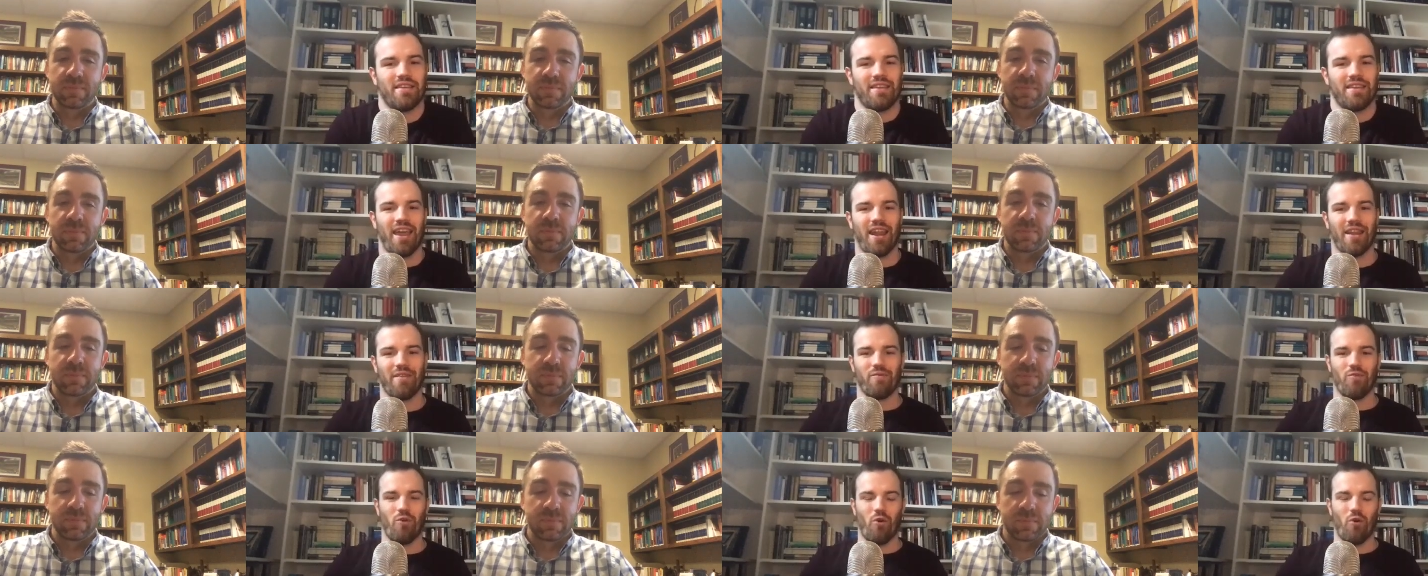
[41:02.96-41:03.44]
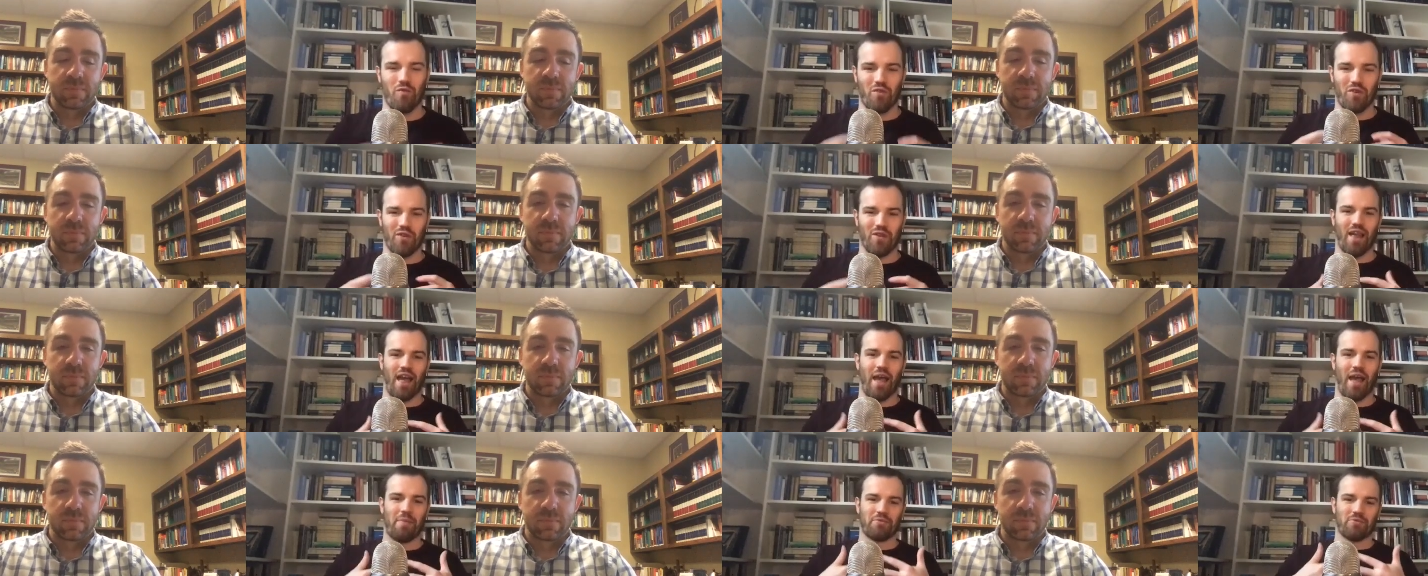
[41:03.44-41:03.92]
Speaker 1: kind of
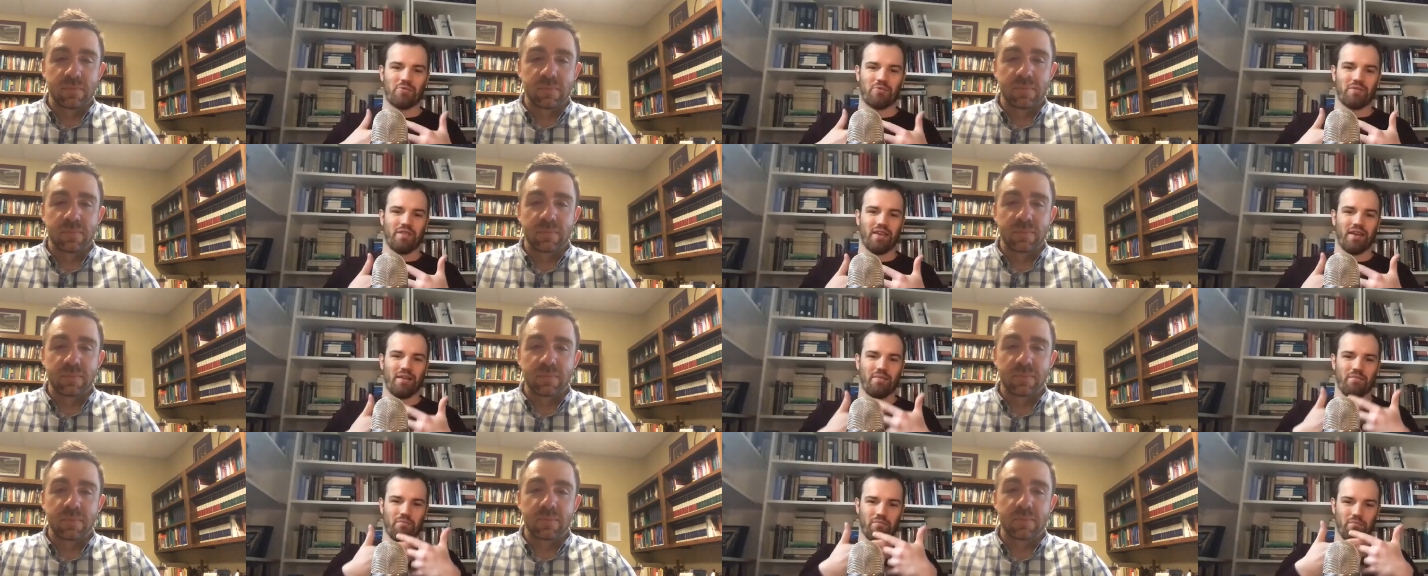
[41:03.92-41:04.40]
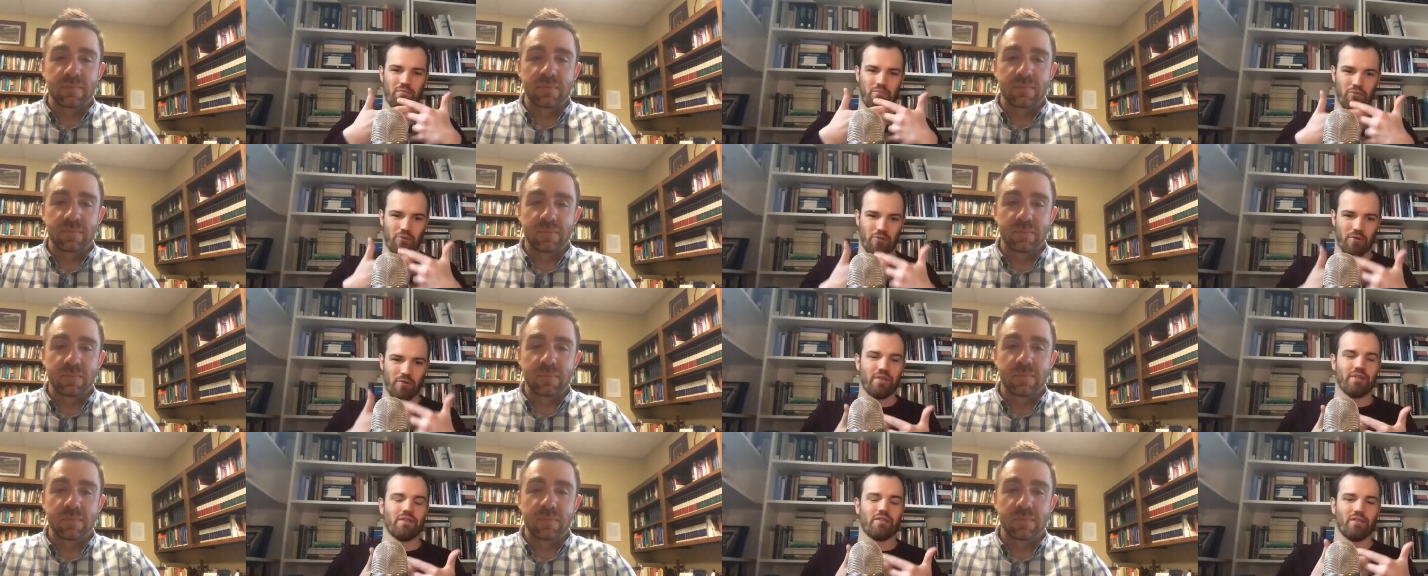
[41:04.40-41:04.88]
overlaps with that
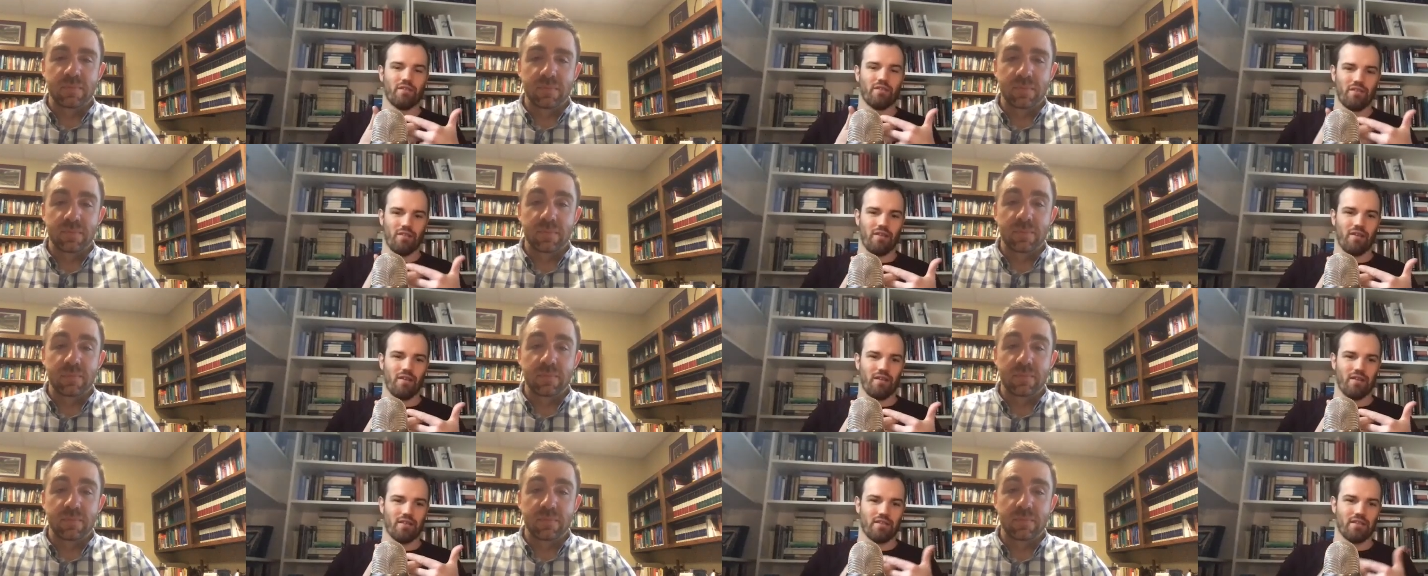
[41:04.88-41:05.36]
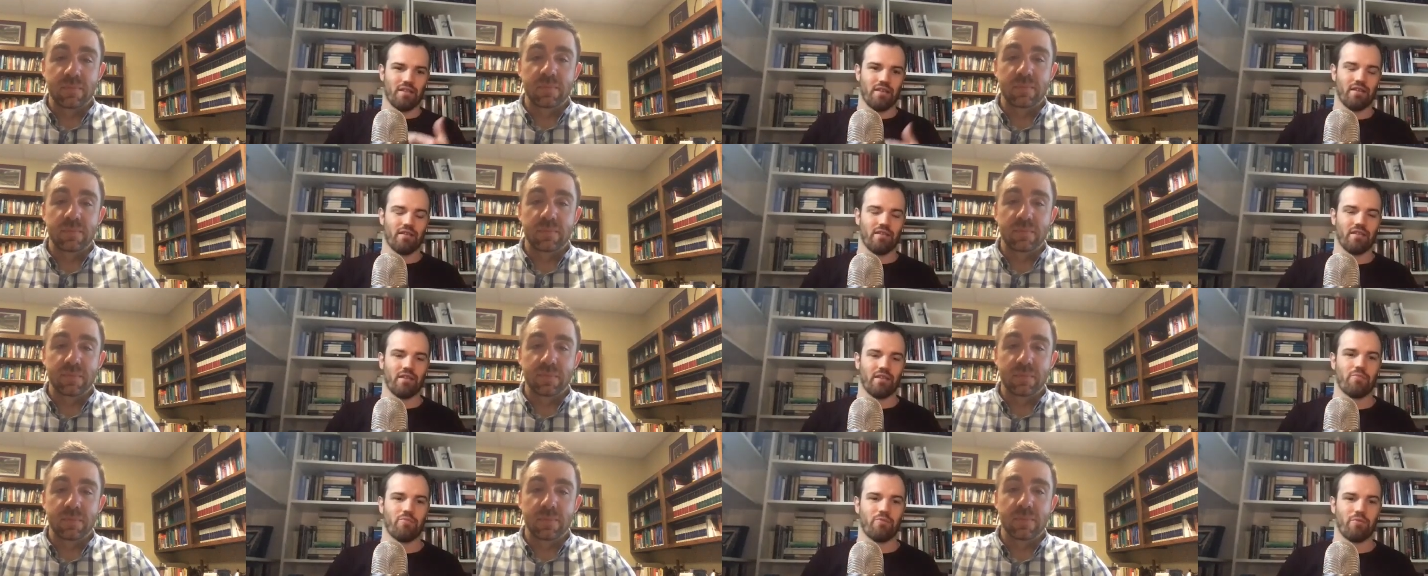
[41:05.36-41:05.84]
burial clause there.
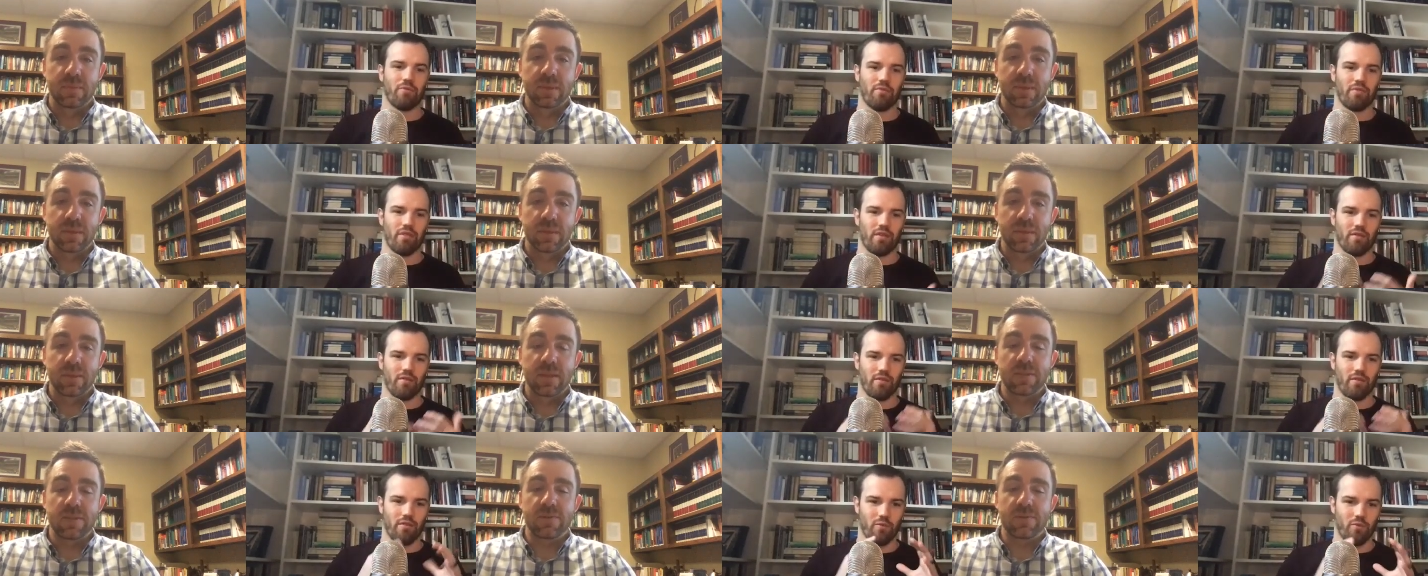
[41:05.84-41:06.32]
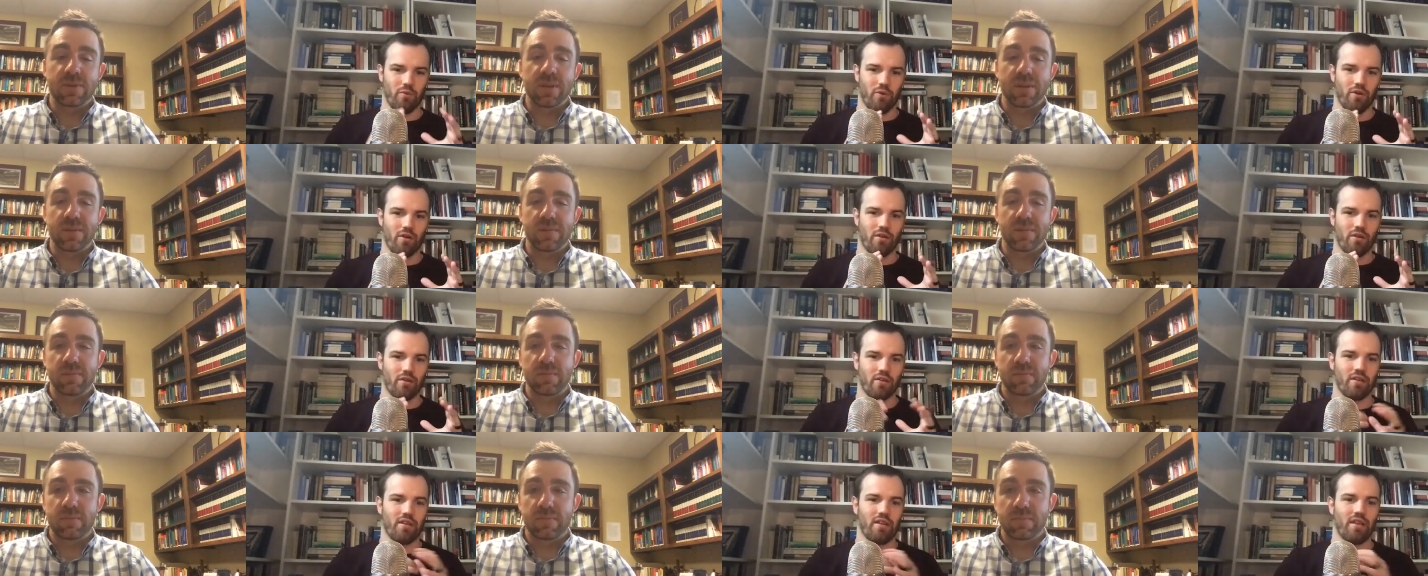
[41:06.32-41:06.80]
That, that that's word. Right.